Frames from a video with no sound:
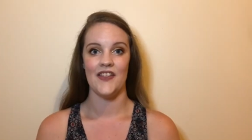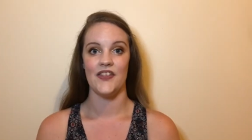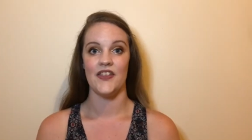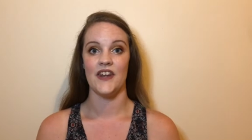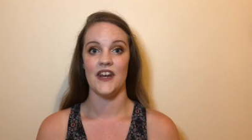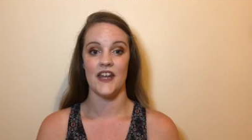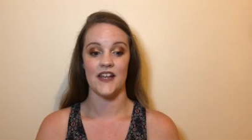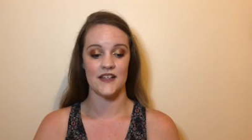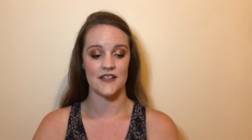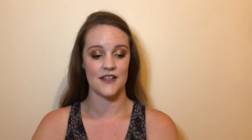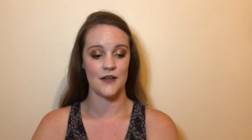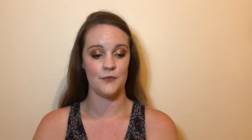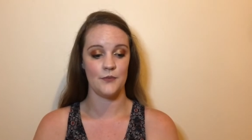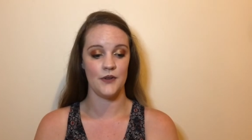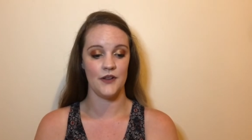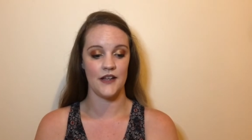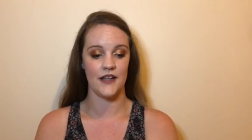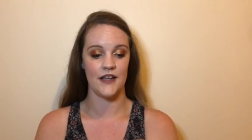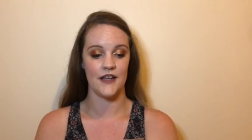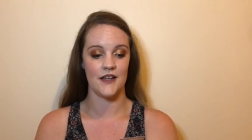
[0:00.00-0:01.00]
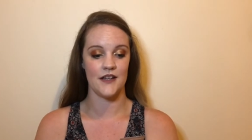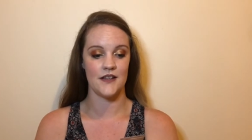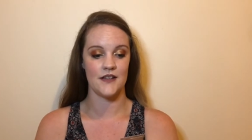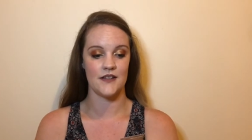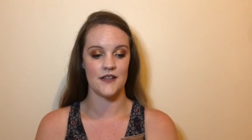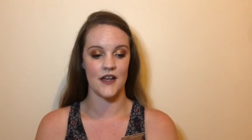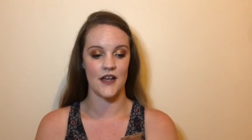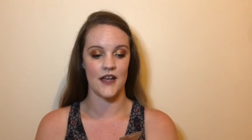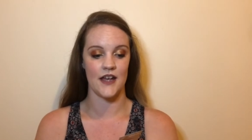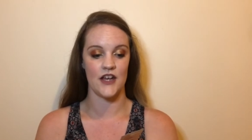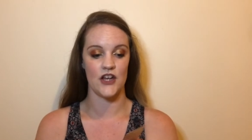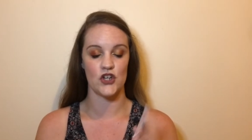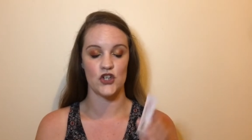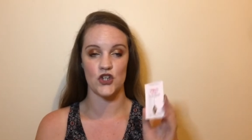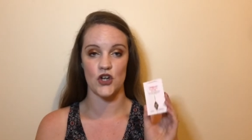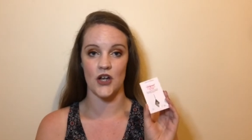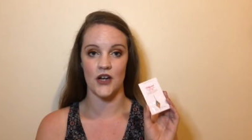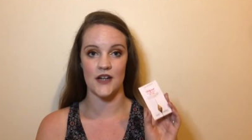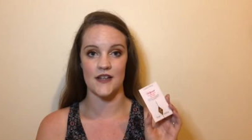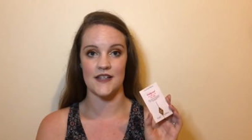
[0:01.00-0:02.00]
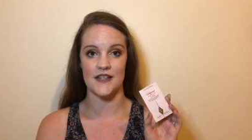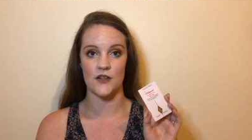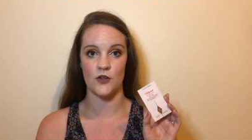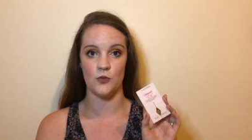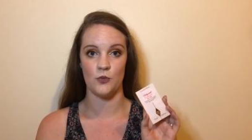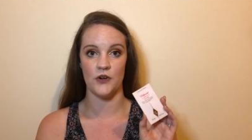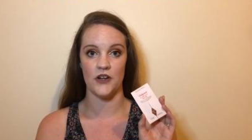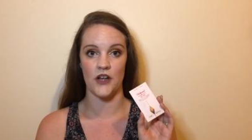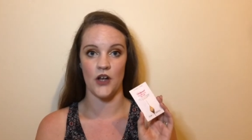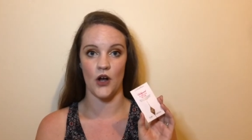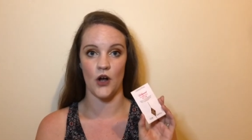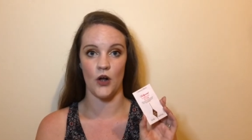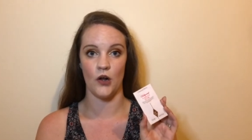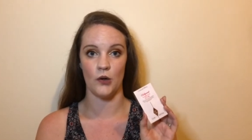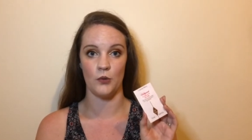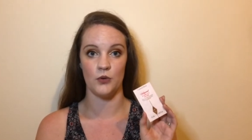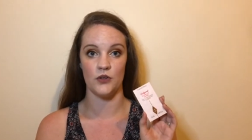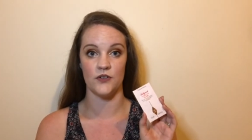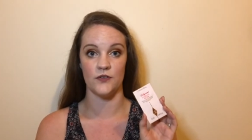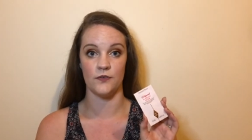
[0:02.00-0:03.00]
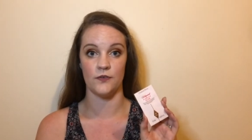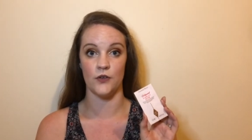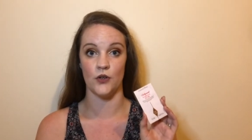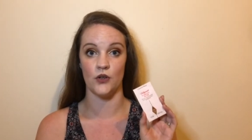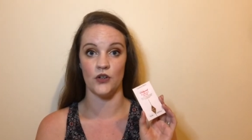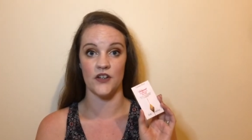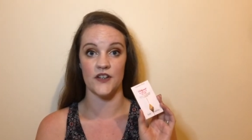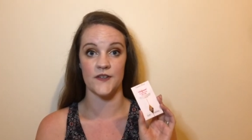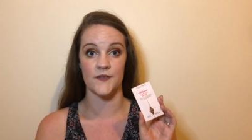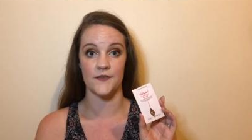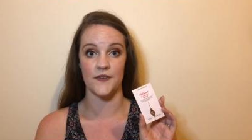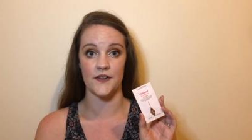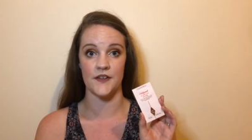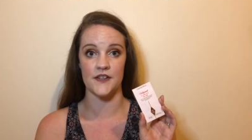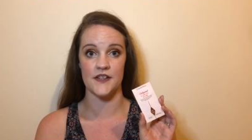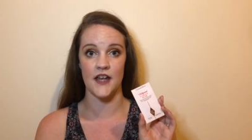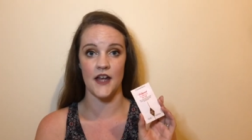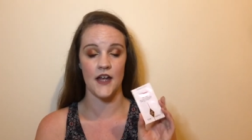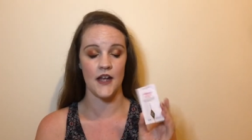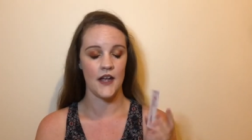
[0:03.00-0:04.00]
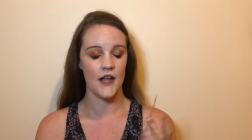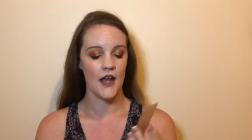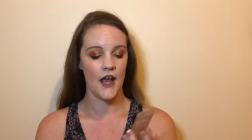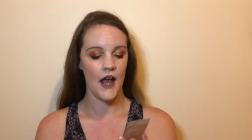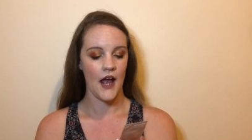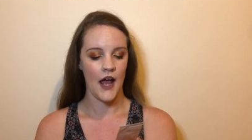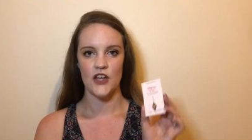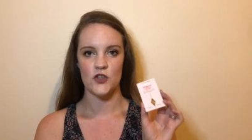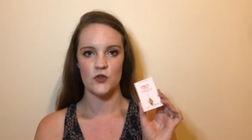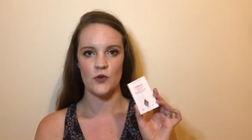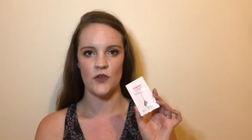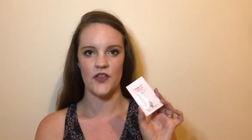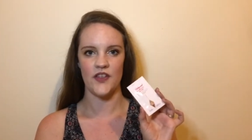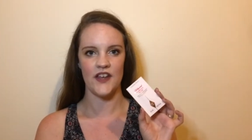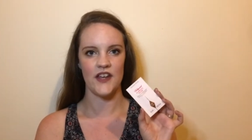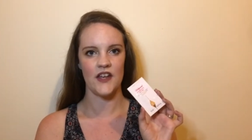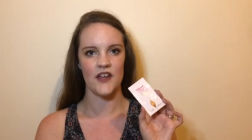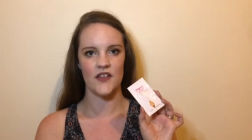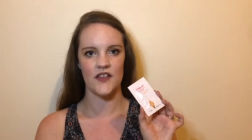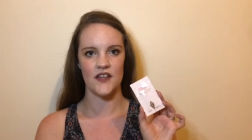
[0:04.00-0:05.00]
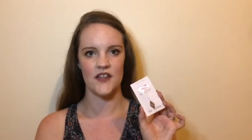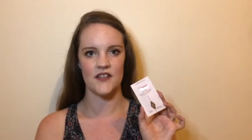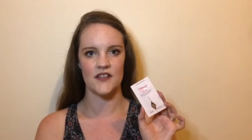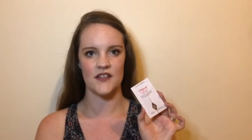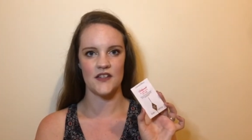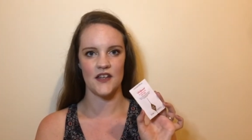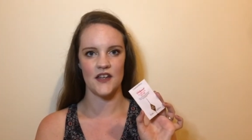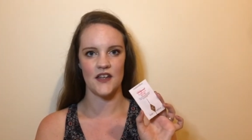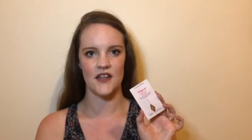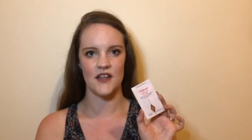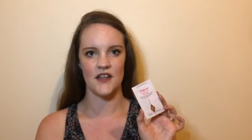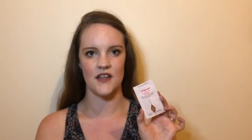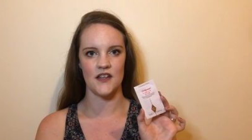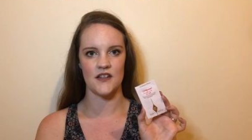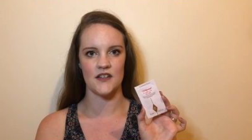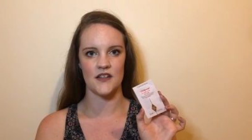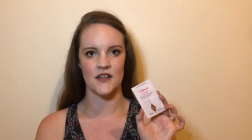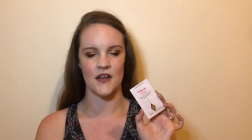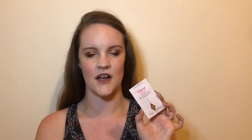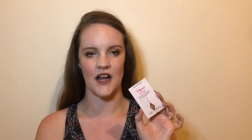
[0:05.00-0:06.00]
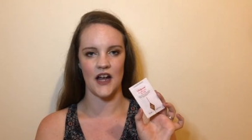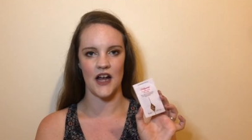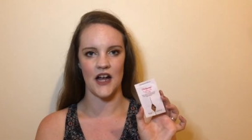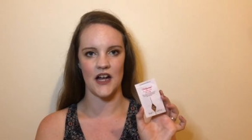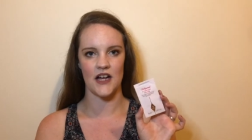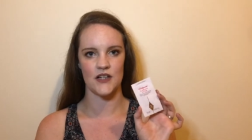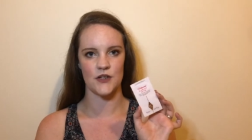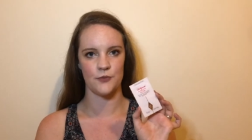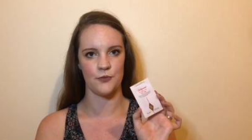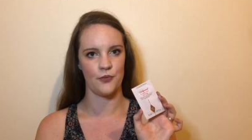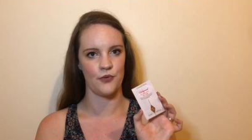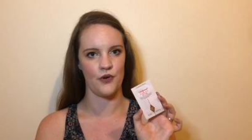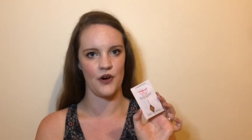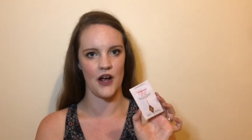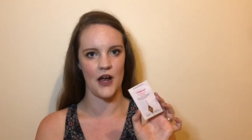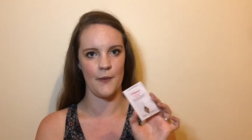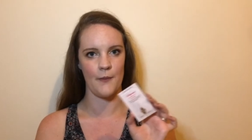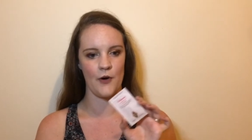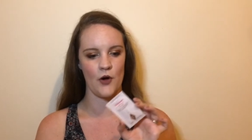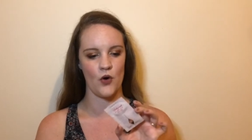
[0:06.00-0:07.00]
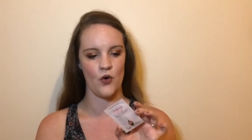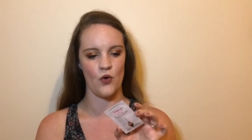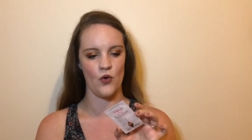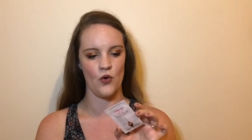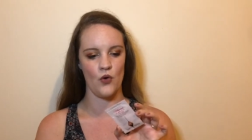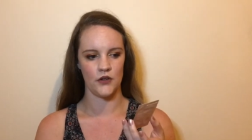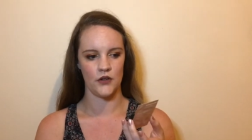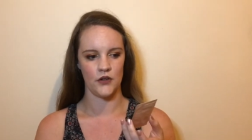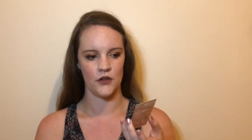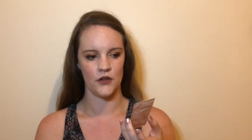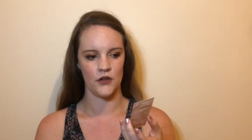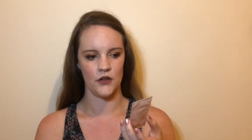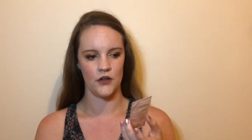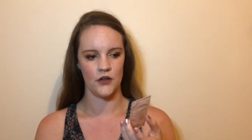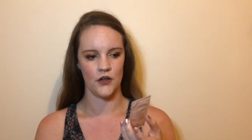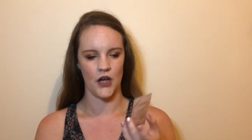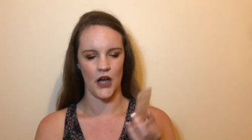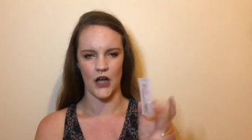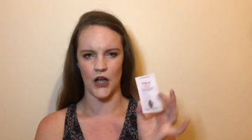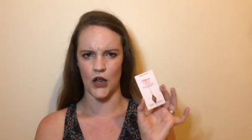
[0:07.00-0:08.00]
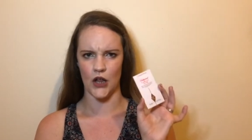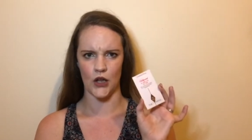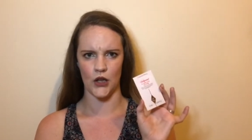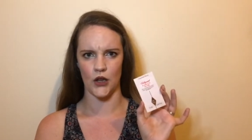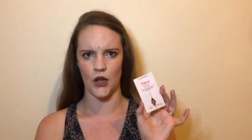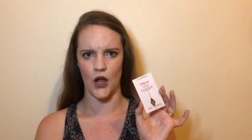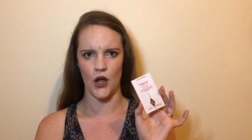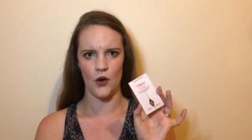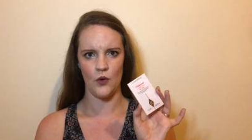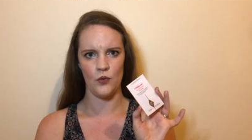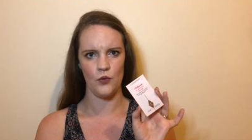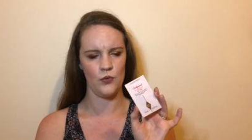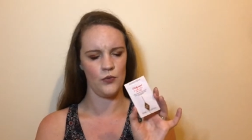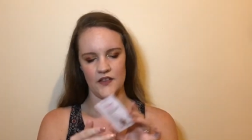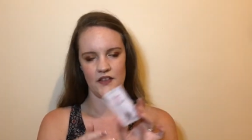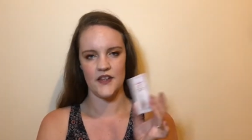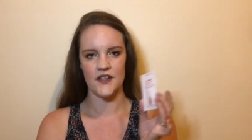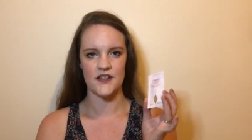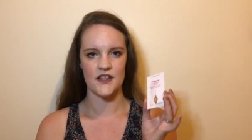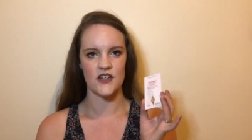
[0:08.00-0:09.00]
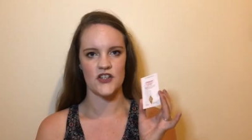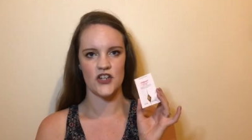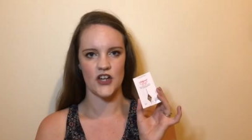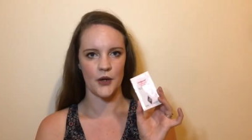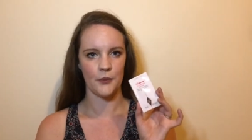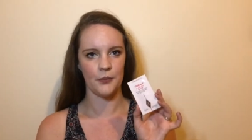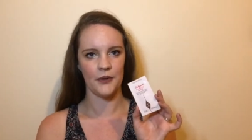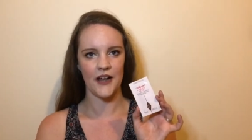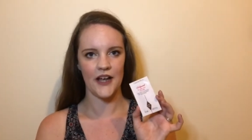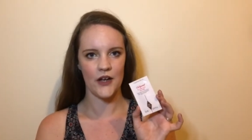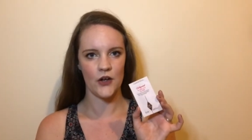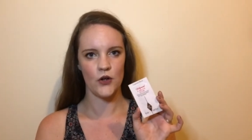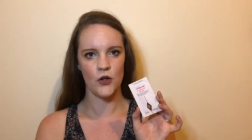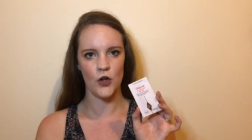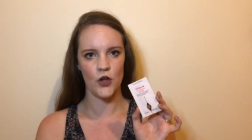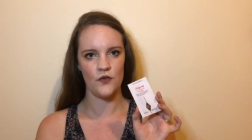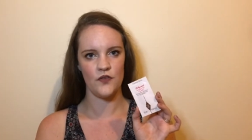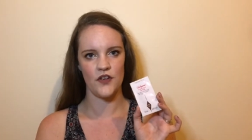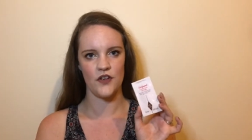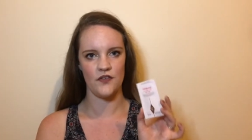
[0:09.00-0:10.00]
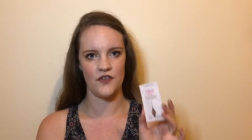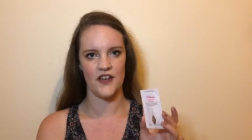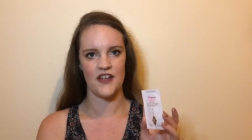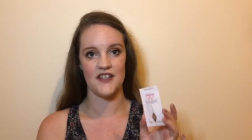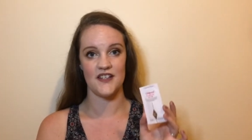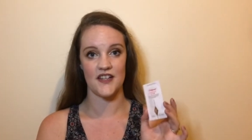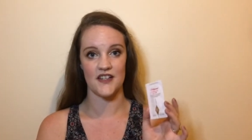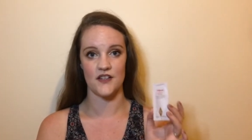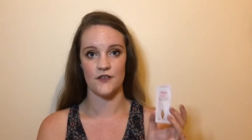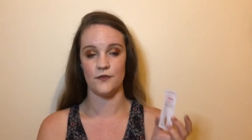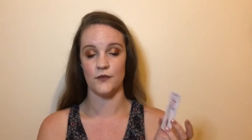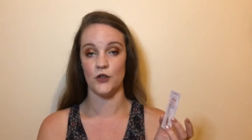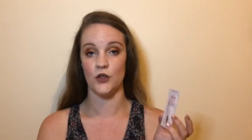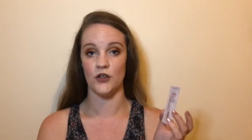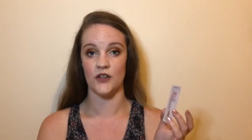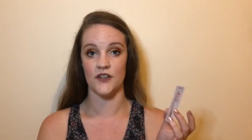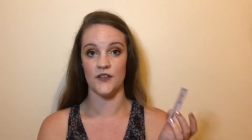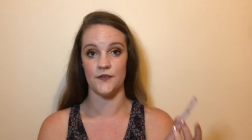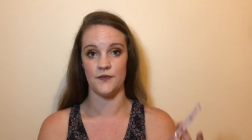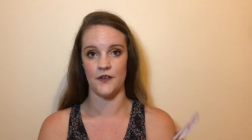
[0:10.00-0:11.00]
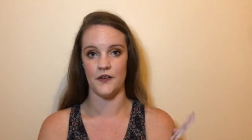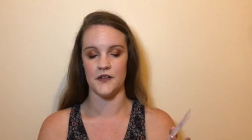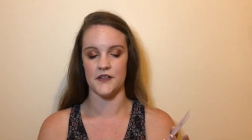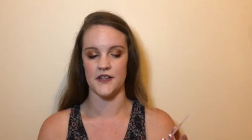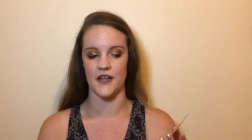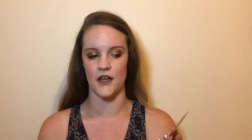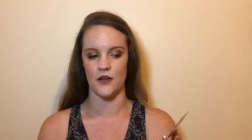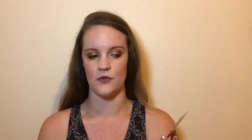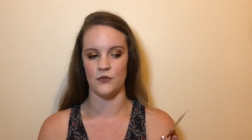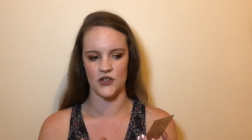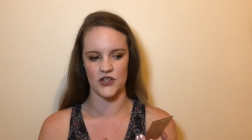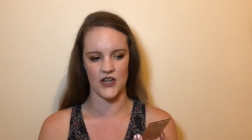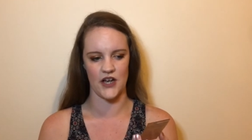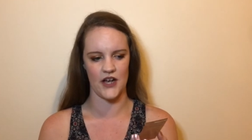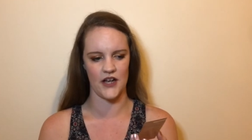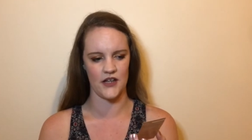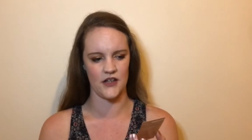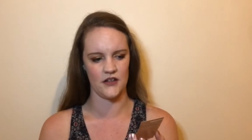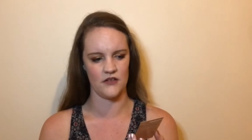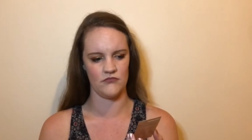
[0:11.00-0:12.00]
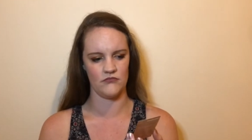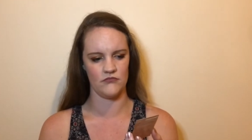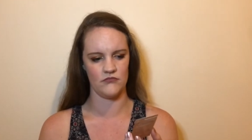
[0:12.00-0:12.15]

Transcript: The next sample is a Charlotte Tilbury Hollywood Flawless Filter. So I think this is a kind of primer or a glow. This says you can apply it all over your face as a flawless filter, which I